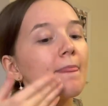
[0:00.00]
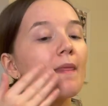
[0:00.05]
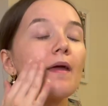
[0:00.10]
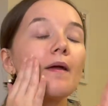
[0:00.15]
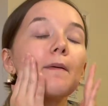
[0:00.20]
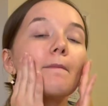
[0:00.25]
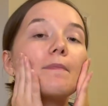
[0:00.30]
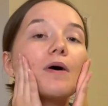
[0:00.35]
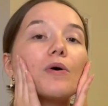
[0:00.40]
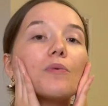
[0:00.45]

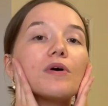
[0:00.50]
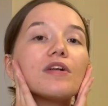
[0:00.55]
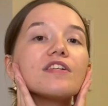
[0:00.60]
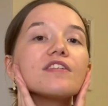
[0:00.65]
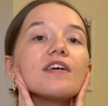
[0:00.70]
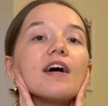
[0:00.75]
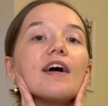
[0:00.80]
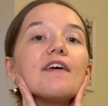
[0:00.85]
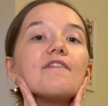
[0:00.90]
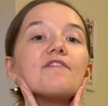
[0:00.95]
But once
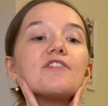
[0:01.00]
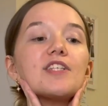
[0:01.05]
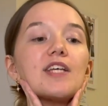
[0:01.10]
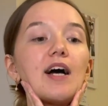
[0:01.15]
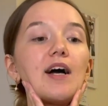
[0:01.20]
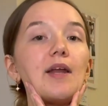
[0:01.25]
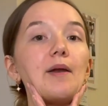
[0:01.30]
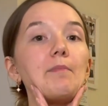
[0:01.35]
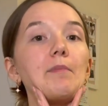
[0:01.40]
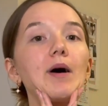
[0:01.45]
I've
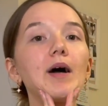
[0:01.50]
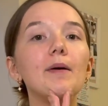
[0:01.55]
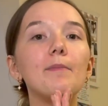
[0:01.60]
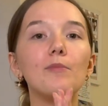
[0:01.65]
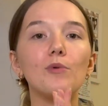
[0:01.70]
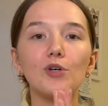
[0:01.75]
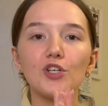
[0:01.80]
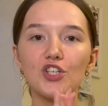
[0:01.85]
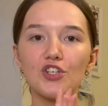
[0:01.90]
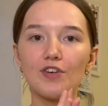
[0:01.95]
done my
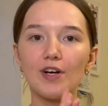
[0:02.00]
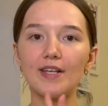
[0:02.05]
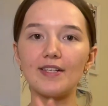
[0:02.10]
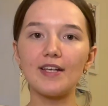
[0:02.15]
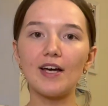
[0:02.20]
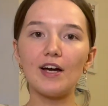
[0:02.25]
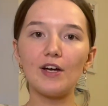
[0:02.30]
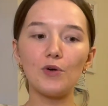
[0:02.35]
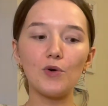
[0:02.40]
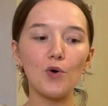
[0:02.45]
moisturiser,
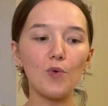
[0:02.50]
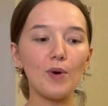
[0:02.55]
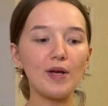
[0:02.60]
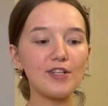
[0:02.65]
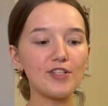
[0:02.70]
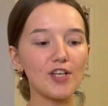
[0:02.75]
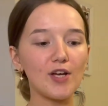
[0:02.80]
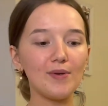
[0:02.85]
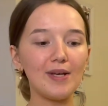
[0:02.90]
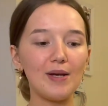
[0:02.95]
I always go
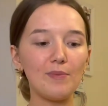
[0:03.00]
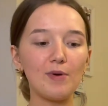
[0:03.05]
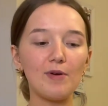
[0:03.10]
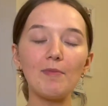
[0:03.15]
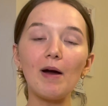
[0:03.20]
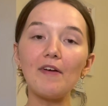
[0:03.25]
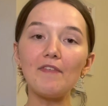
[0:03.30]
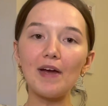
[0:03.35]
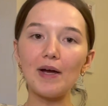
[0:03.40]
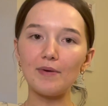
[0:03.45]
in with my
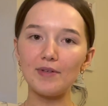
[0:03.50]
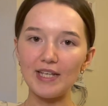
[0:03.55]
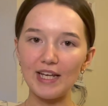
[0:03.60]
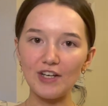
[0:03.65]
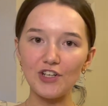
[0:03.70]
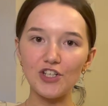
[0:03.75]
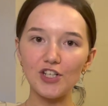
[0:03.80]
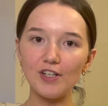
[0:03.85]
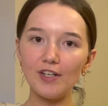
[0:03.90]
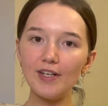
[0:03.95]

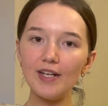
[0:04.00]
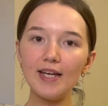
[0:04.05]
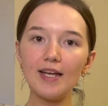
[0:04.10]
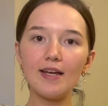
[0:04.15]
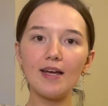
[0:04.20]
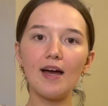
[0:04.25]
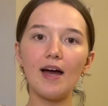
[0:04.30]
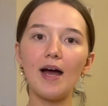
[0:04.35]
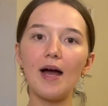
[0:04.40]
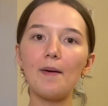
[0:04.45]
foundation.
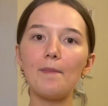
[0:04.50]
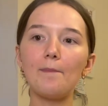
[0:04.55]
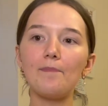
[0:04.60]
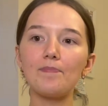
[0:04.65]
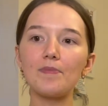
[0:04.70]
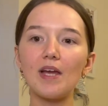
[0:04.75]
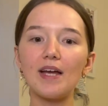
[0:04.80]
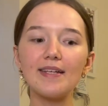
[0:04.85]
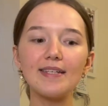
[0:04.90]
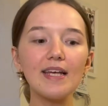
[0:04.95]

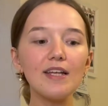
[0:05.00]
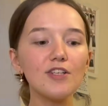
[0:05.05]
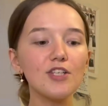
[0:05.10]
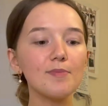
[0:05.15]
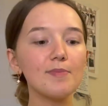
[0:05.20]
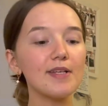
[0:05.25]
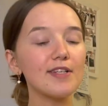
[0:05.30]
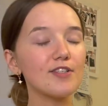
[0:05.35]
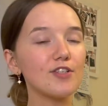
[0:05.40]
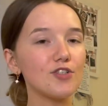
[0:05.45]
I tend to
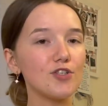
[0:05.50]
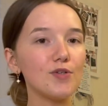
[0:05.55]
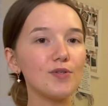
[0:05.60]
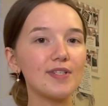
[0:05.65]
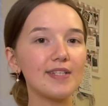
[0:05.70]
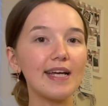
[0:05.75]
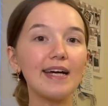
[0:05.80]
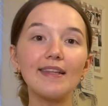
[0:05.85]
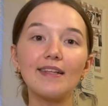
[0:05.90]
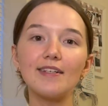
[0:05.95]
mix the two
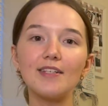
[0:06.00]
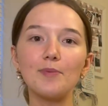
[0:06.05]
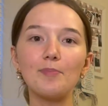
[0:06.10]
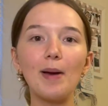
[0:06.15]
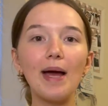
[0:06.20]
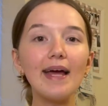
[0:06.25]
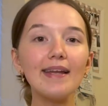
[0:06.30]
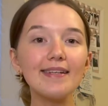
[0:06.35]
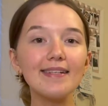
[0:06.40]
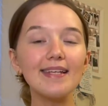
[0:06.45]
together
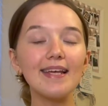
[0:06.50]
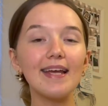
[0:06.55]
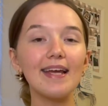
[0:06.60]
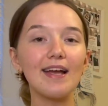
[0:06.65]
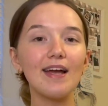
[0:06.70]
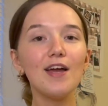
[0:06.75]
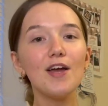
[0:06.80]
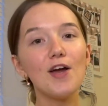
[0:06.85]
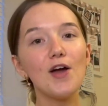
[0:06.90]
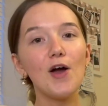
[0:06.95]
depending
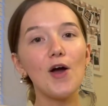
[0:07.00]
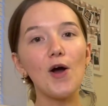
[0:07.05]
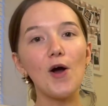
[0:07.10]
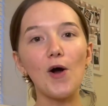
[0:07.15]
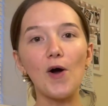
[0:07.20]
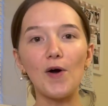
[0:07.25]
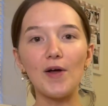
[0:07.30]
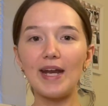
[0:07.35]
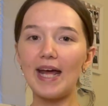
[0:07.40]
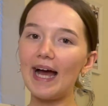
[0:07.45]

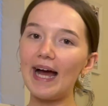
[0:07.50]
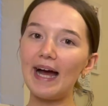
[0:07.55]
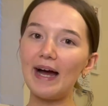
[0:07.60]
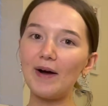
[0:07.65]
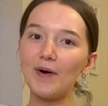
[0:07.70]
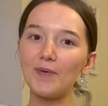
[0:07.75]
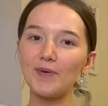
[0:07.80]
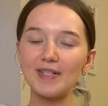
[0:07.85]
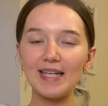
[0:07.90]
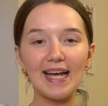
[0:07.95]
on how
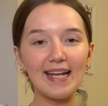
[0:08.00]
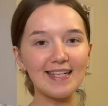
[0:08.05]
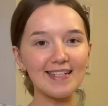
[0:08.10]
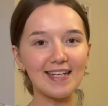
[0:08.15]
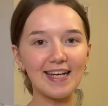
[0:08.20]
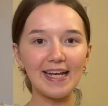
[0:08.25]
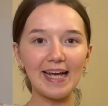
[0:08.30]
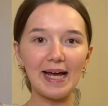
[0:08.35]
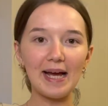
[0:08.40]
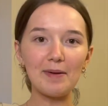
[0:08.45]
tanned I
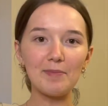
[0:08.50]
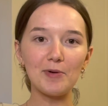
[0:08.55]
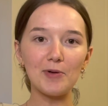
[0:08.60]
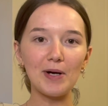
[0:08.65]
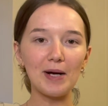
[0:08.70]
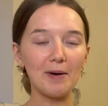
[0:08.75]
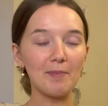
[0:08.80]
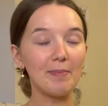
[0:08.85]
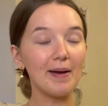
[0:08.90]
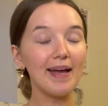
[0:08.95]
am or
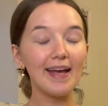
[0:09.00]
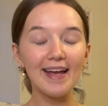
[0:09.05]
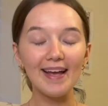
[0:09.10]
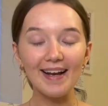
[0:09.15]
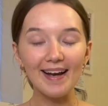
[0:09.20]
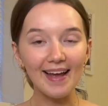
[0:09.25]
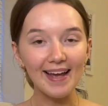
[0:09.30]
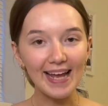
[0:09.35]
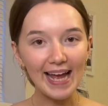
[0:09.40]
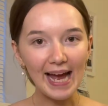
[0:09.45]
how pale I
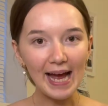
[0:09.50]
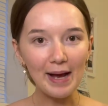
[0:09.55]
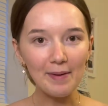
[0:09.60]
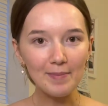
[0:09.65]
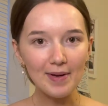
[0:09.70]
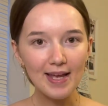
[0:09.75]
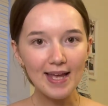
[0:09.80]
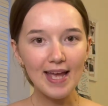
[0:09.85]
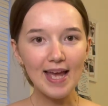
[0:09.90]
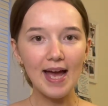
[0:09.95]
am.
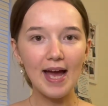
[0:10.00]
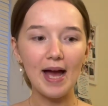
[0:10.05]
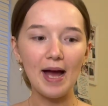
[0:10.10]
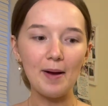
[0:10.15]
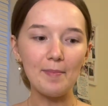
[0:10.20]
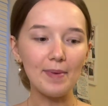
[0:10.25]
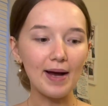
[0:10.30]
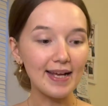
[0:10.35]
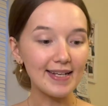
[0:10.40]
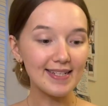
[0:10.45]

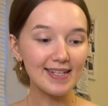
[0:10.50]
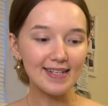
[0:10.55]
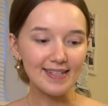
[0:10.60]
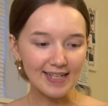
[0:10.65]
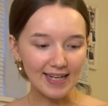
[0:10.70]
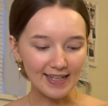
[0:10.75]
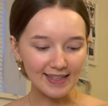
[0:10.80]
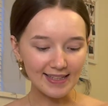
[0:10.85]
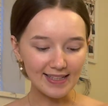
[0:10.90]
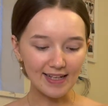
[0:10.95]
I did
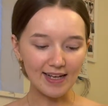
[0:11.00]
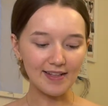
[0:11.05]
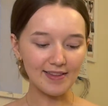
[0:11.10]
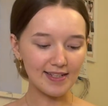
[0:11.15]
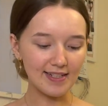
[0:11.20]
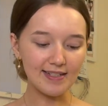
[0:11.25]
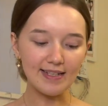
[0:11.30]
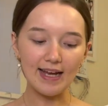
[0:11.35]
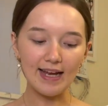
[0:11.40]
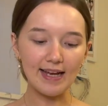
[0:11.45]
tan the other
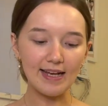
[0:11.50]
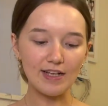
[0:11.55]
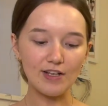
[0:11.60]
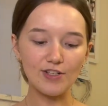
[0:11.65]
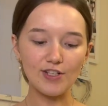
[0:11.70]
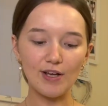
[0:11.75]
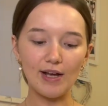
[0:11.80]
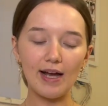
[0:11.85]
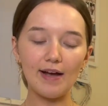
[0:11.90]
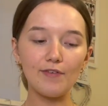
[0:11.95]
day, so I
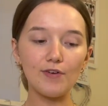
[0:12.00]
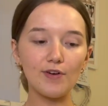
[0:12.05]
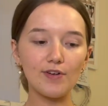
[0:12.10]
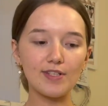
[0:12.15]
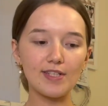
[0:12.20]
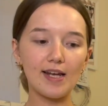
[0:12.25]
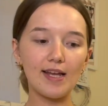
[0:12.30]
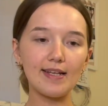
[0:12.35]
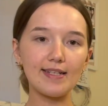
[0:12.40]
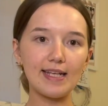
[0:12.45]
have got a
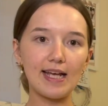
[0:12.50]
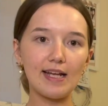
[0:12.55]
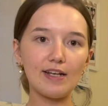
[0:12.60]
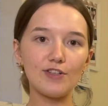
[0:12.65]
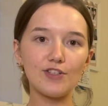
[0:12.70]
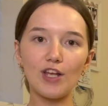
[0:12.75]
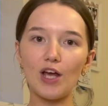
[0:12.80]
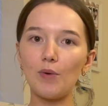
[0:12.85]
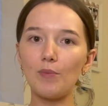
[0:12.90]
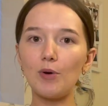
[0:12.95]
slight tan, so
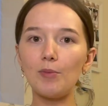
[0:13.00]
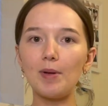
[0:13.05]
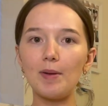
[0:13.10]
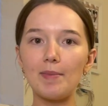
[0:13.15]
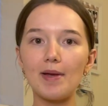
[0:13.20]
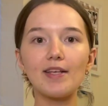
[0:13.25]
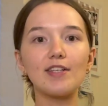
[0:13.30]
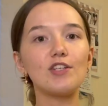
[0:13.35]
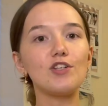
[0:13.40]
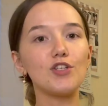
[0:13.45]
I will be
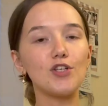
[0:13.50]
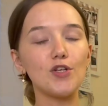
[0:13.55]
mixing two